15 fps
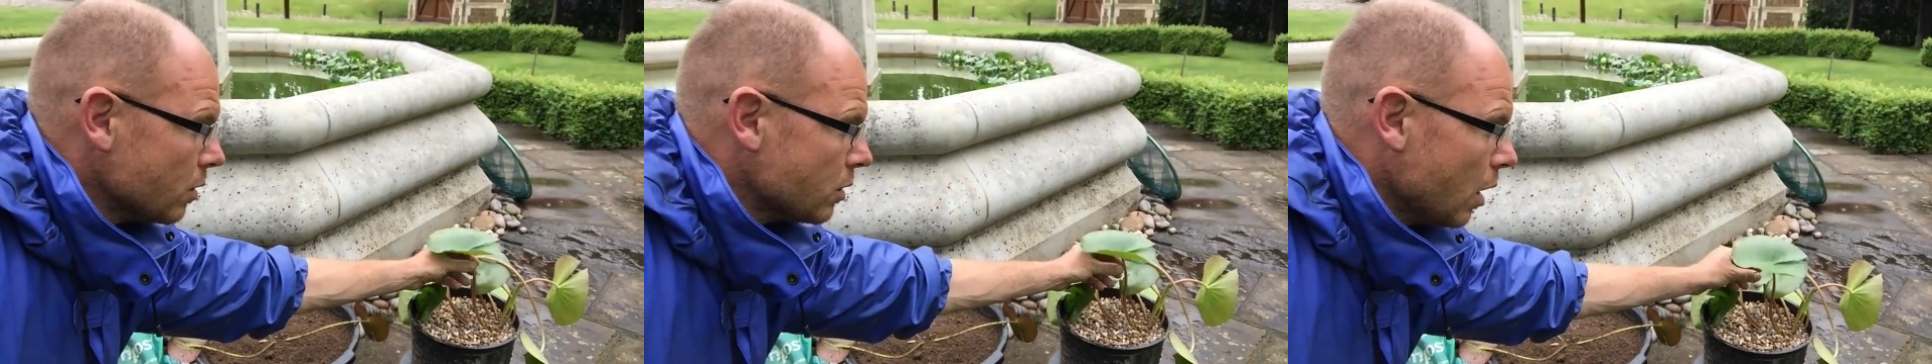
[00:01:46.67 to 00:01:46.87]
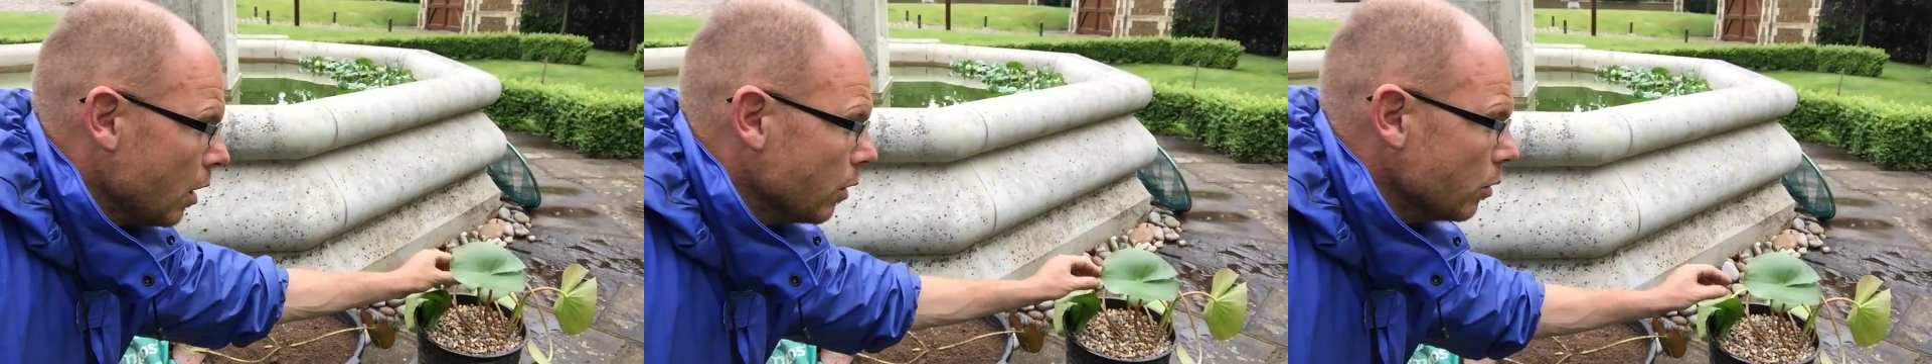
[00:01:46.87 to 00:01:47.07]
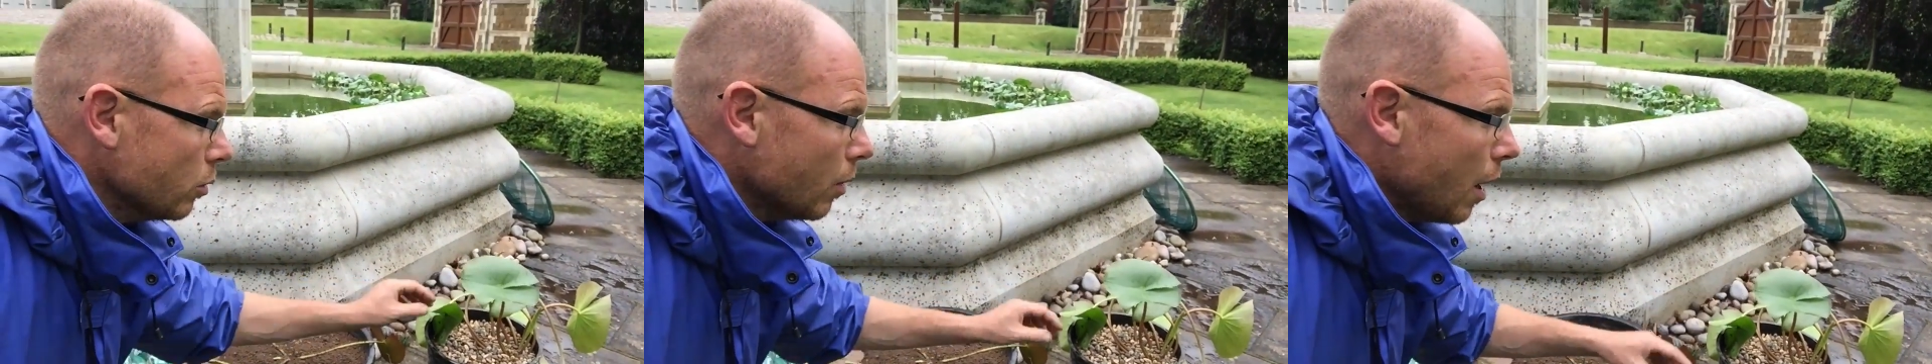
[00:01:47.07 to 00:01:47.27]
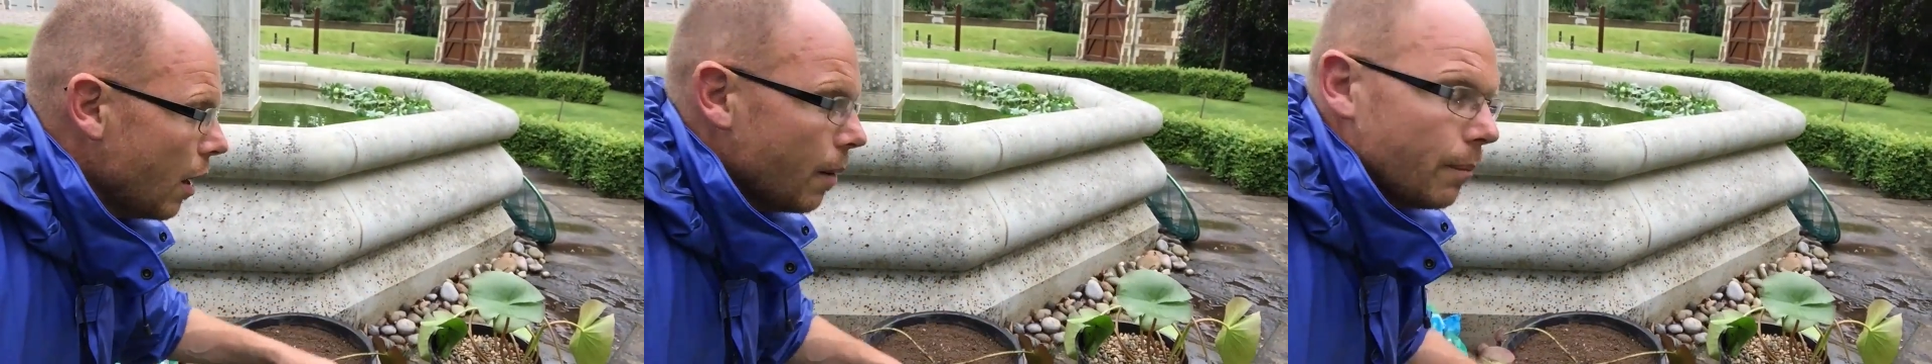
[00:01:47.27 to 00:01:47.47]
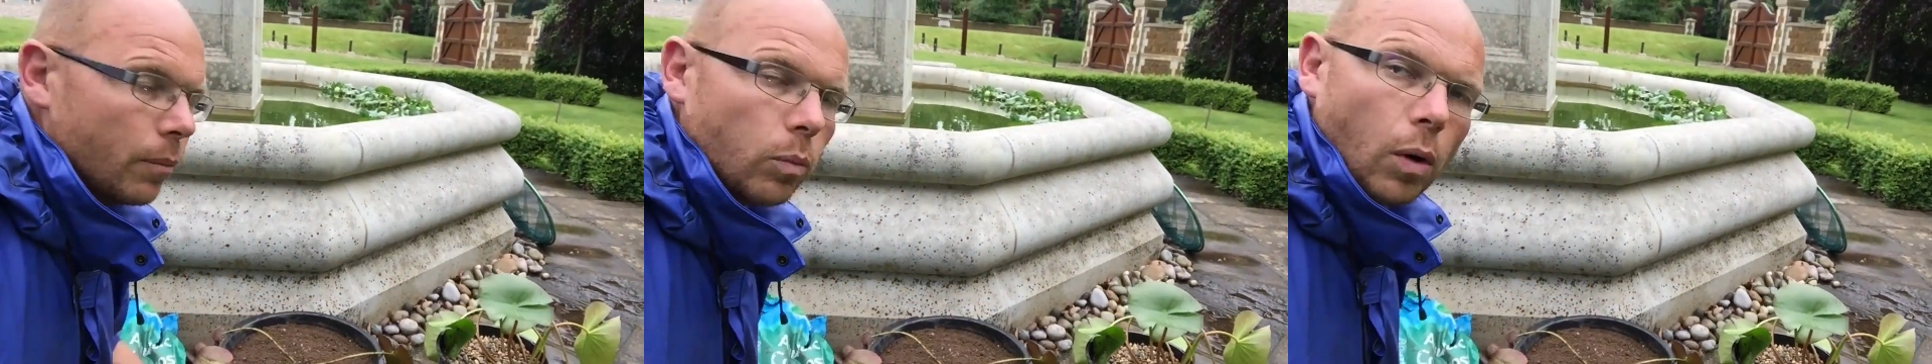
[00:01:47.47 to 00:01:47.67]
So
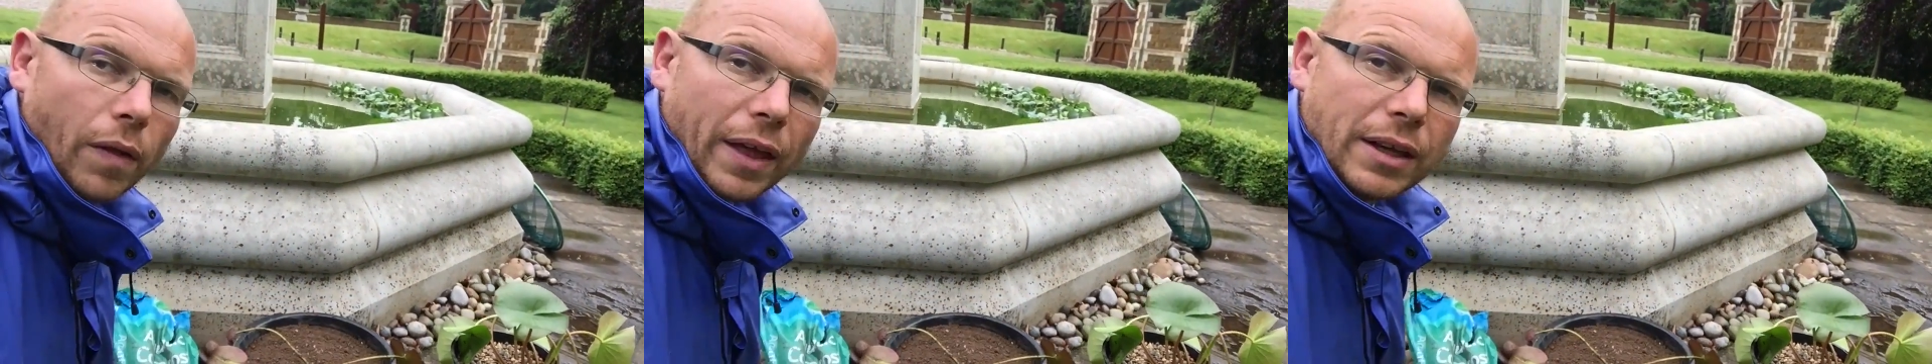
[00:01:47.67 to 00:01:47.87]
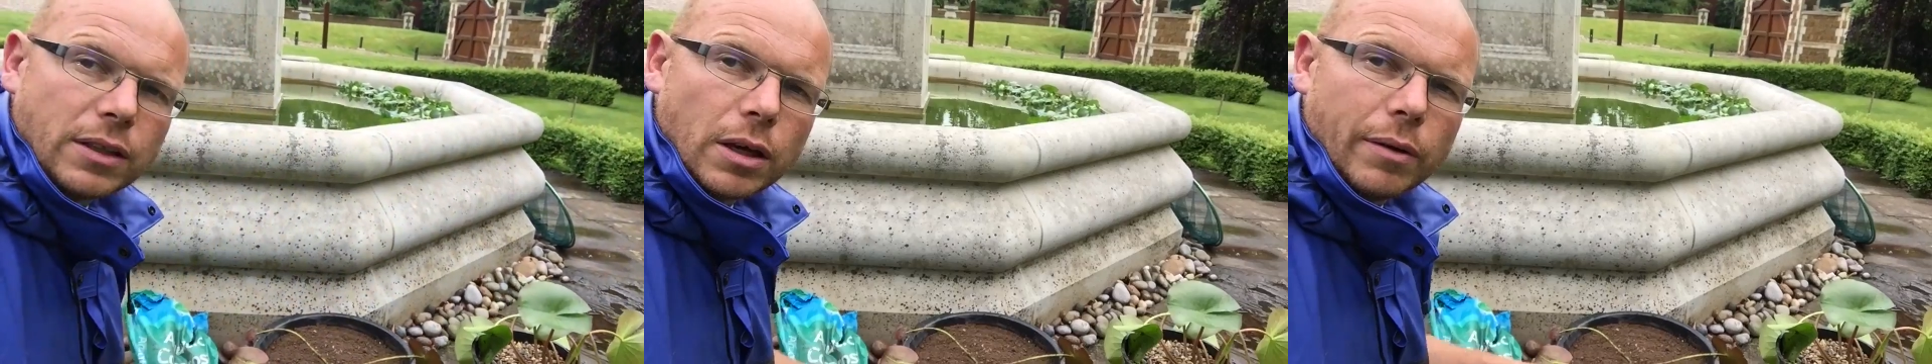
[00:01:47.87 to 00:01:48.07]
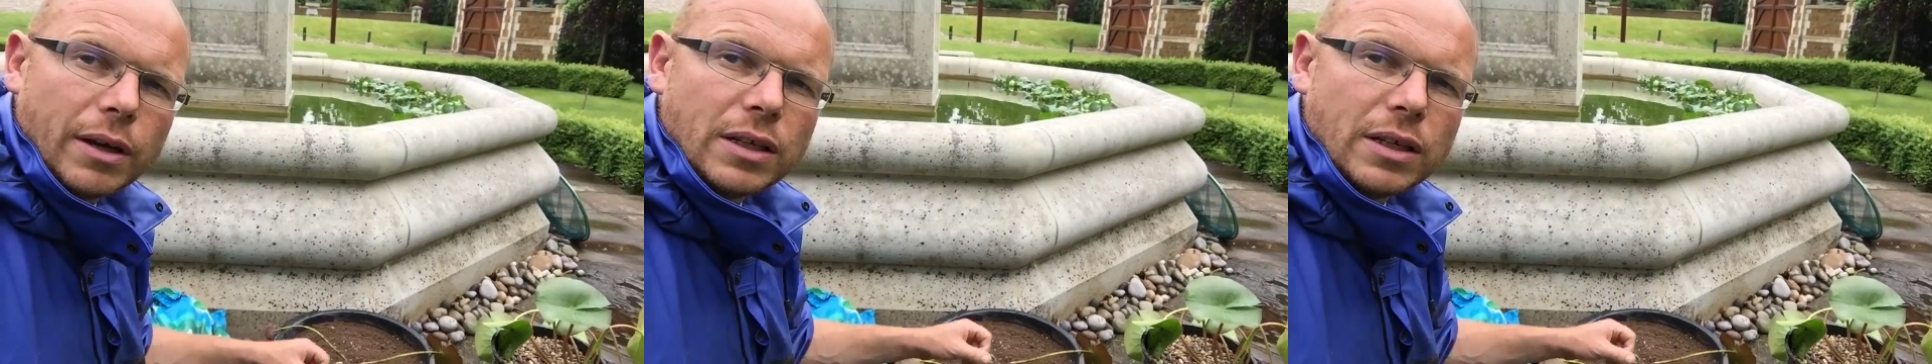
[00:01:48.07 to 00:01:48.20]
um, what they do